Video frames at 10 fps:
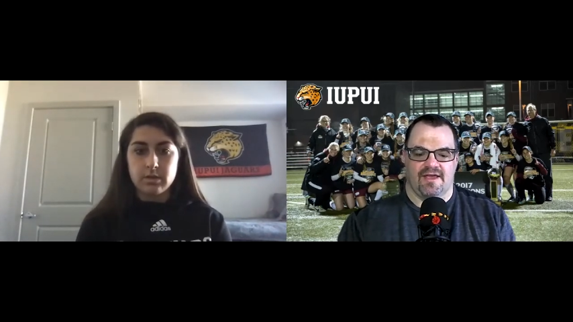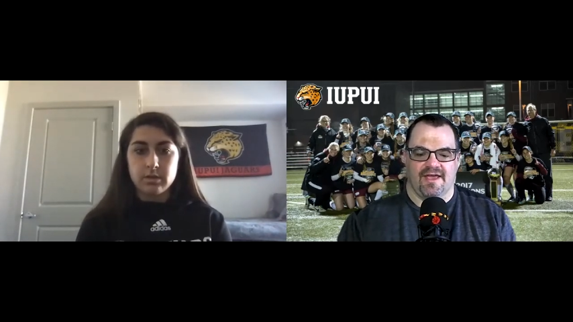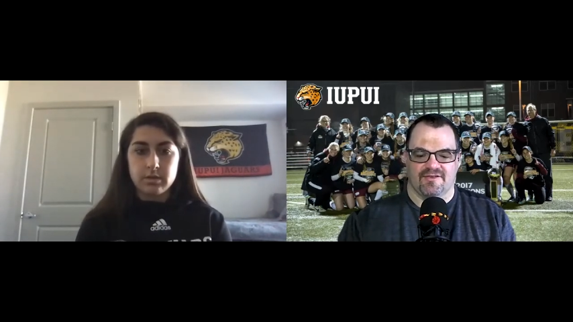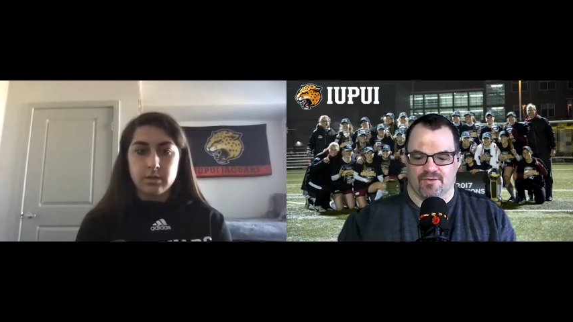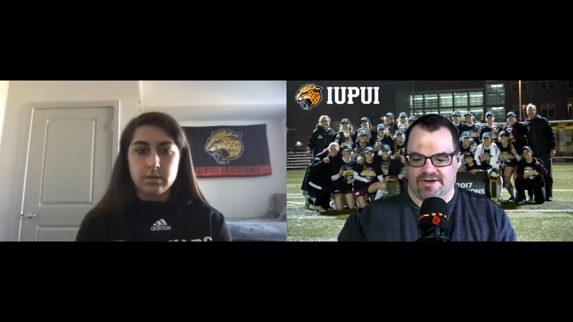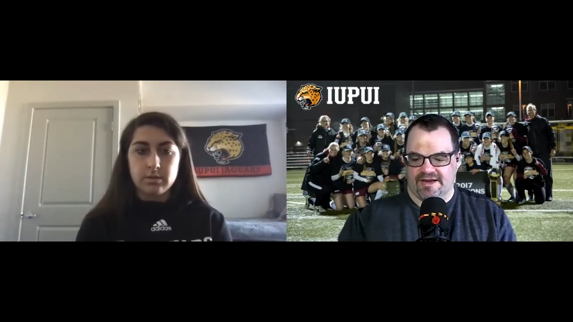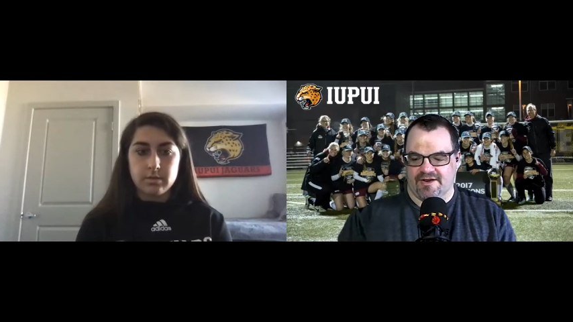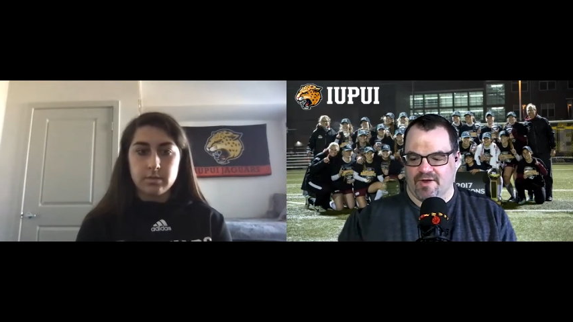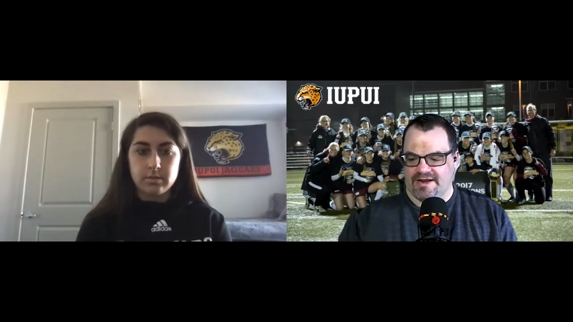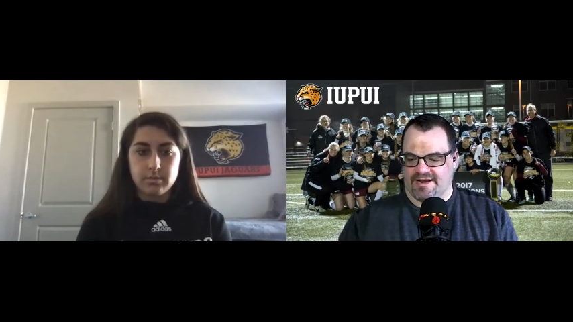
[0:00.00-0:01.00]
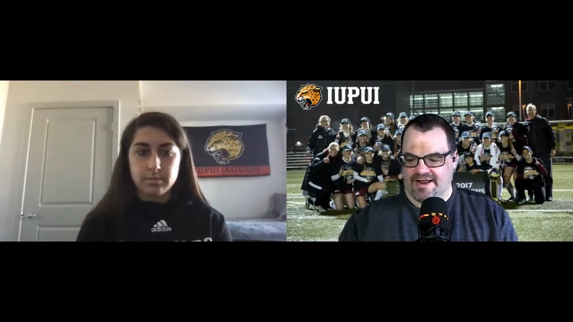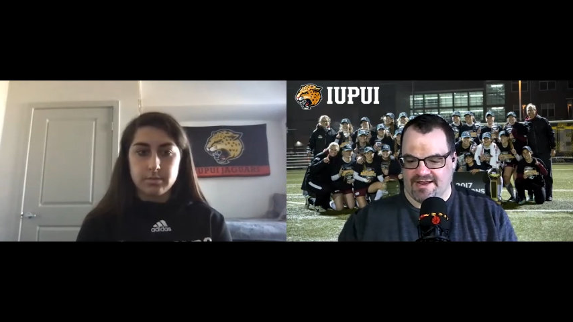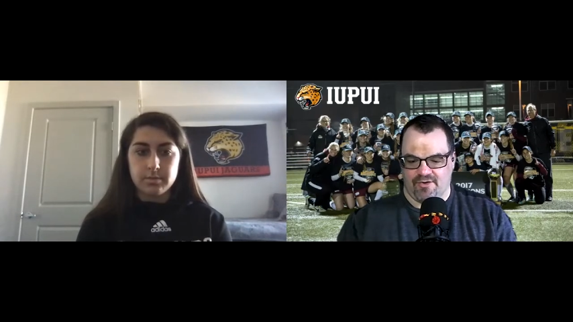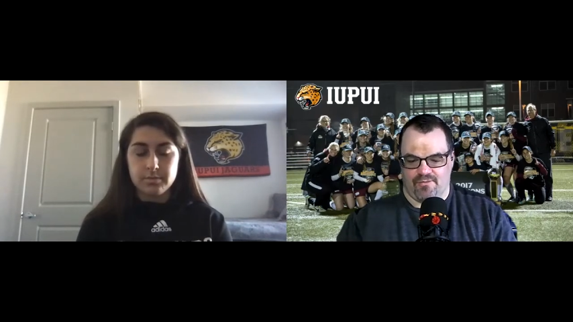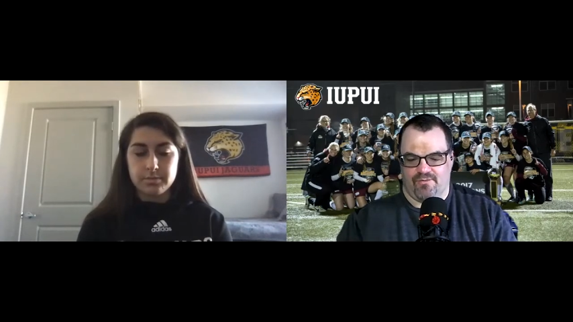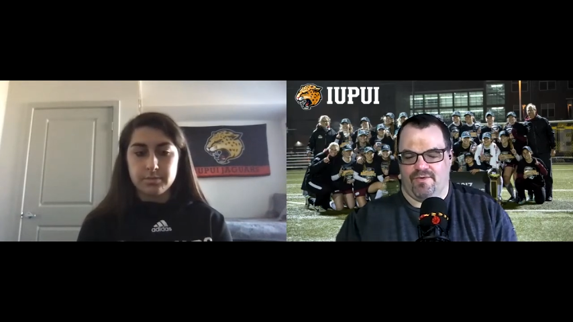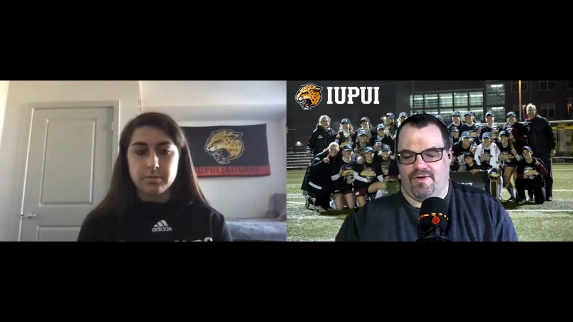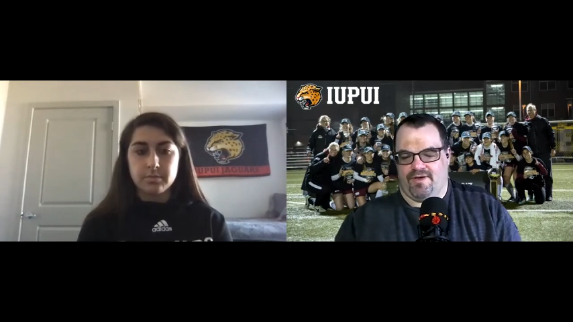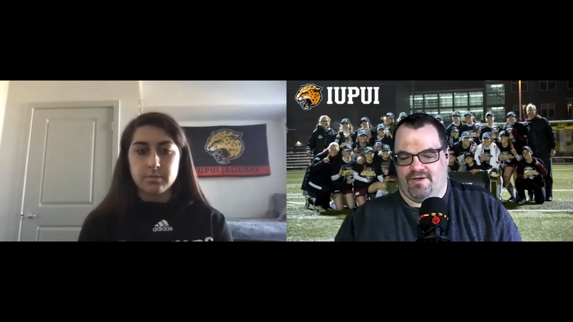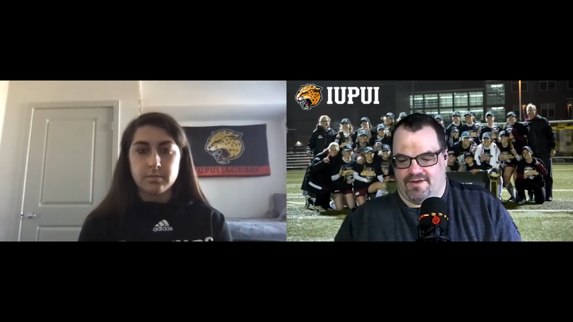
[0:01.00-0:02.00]
Speaker 1: as we're getting ready to you know
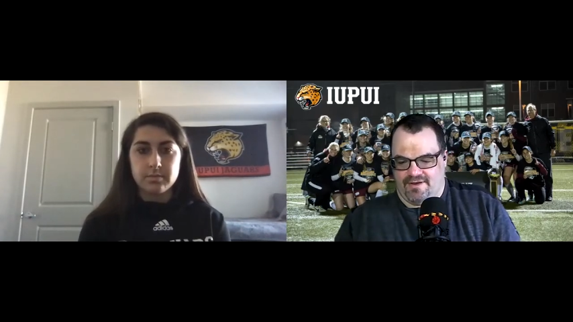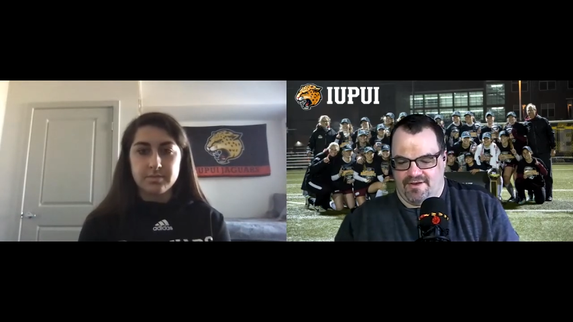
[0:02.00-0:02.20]
eh,